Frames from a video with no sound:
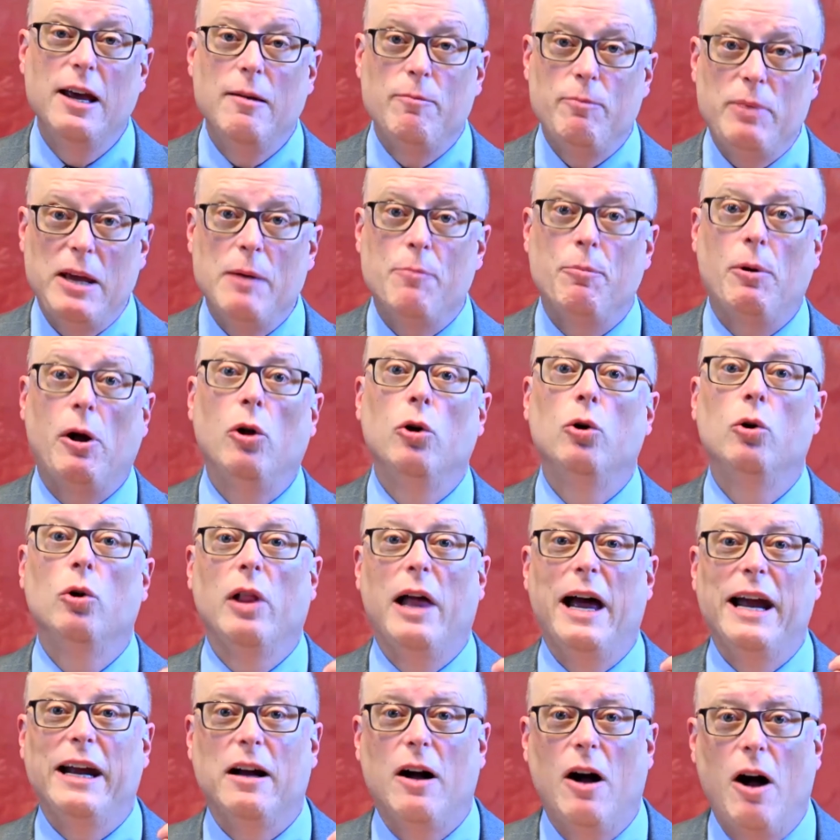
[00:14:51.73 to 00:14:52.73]
people who,
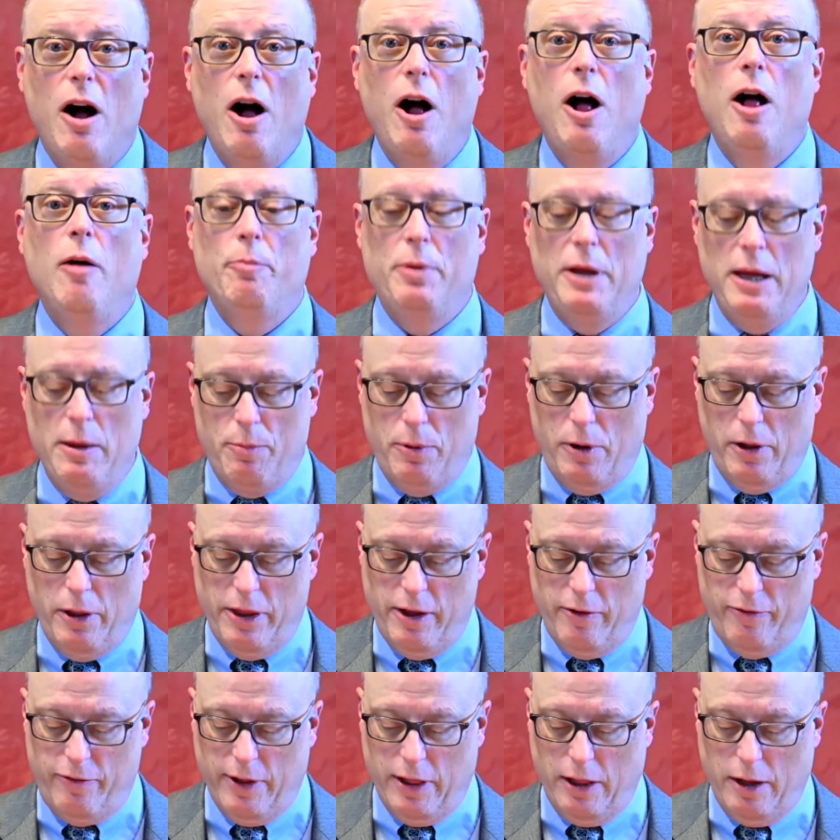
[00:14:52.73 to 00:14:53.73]
like all people in
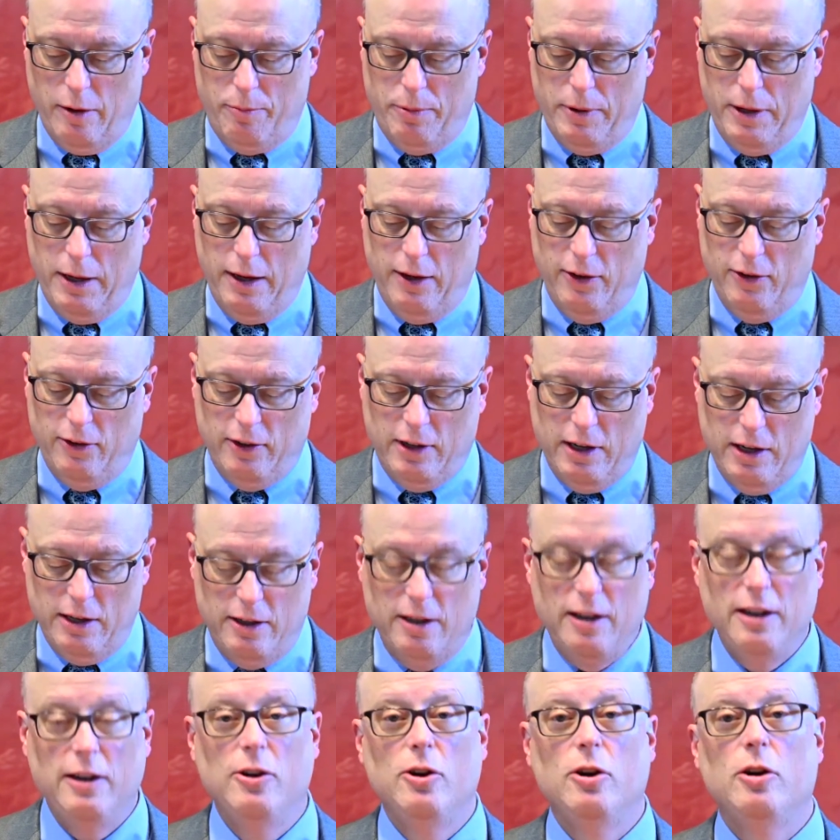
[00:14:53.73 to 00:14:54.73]
the Philippines,
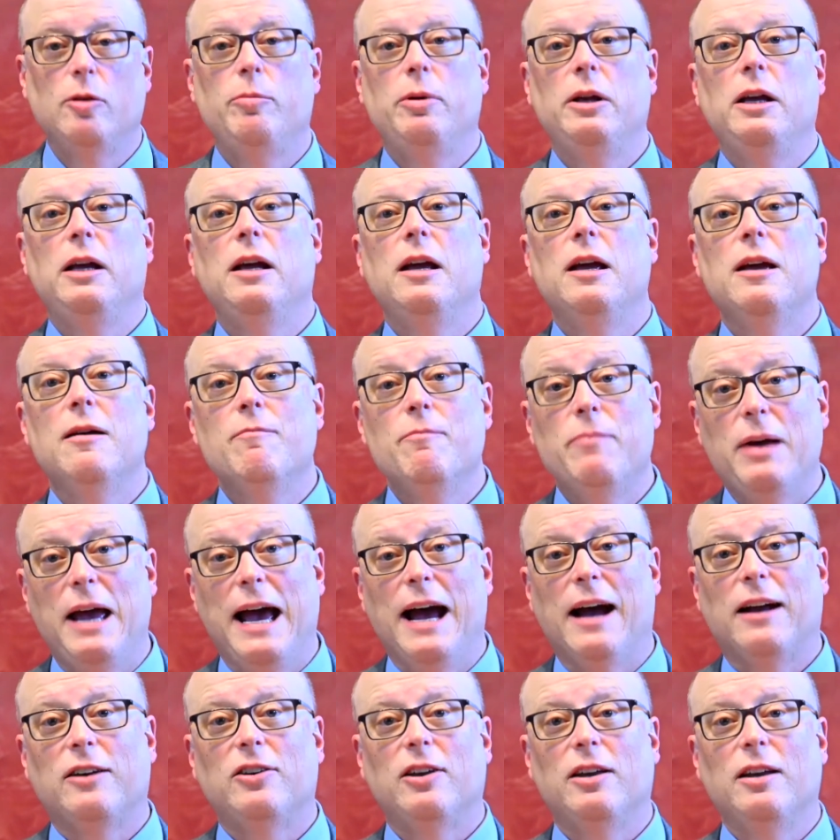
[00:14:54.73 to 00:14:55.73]
continue to be
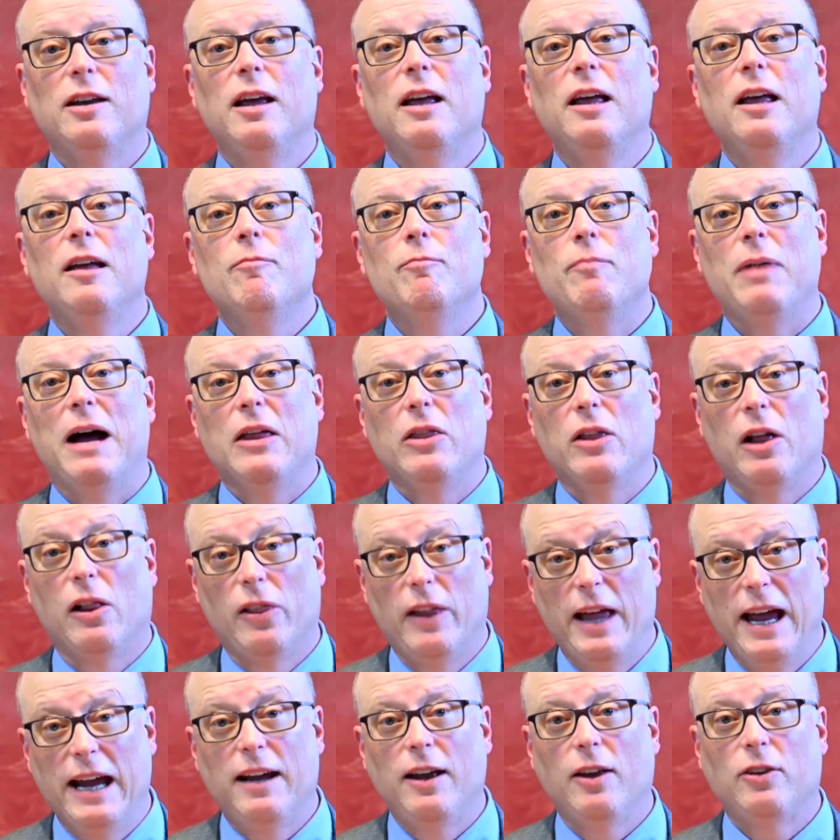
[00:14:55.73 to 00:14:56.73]
impacted by the
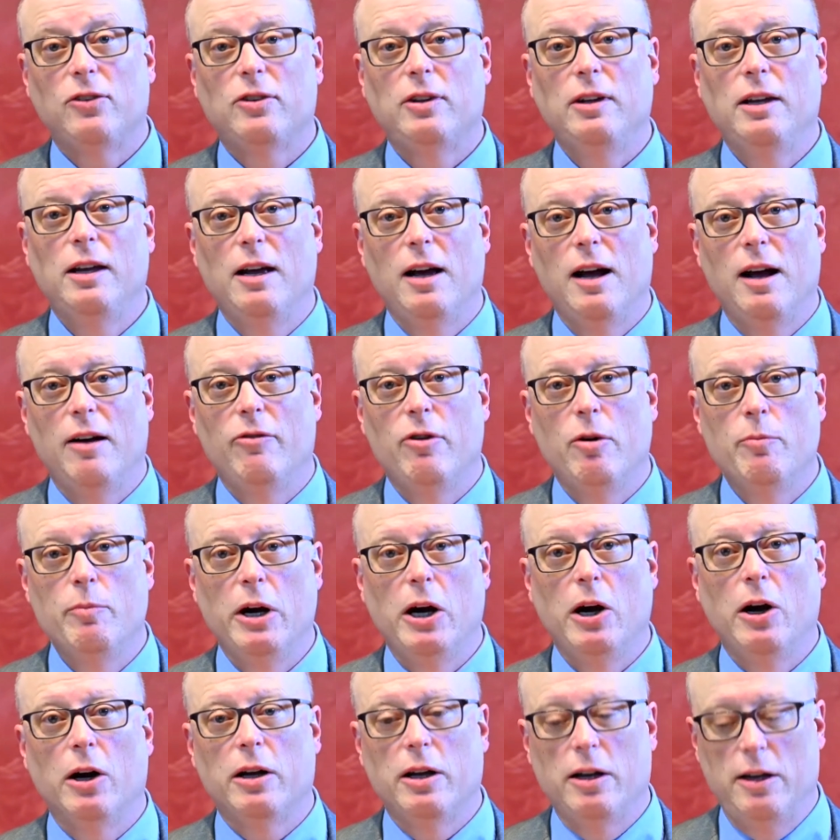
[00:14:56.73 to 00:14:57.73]
legacy of
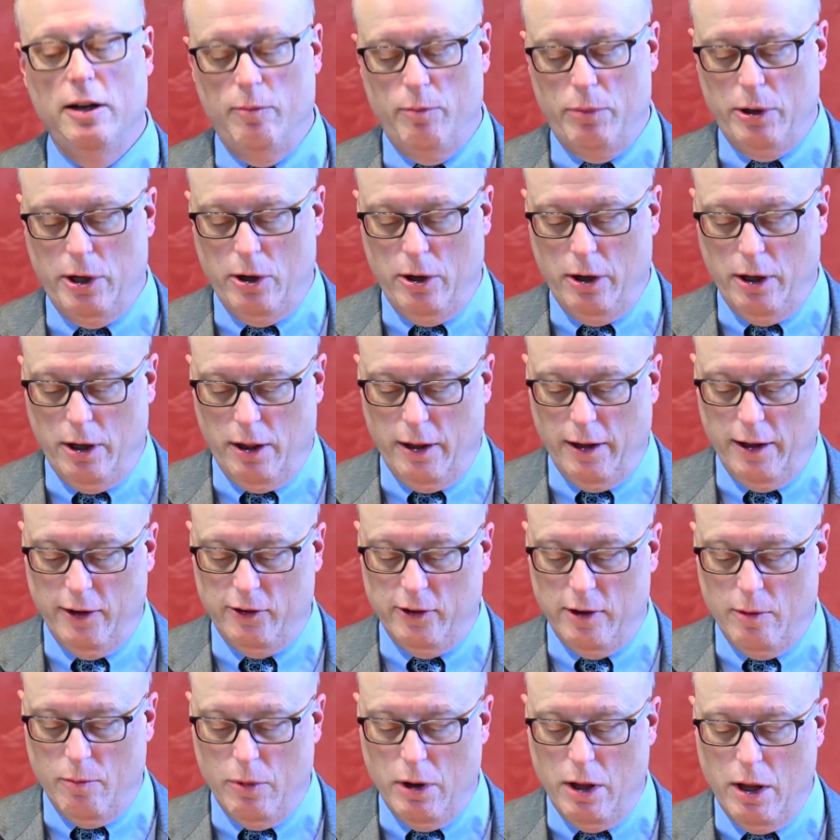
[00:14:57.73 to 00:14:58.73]
American
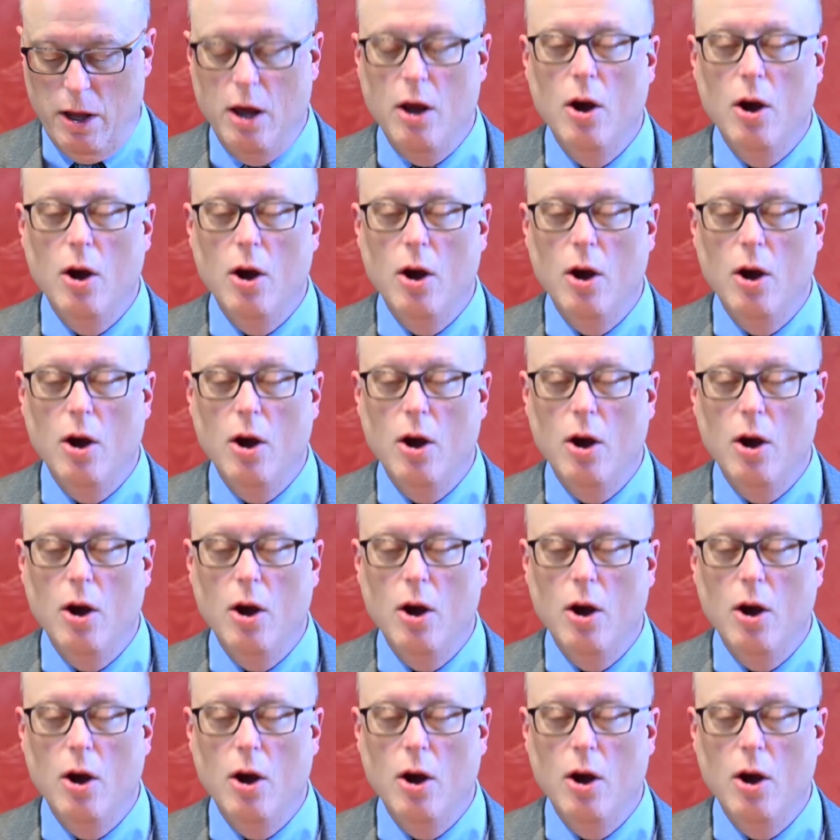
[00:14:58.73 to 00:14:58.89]
imperialism?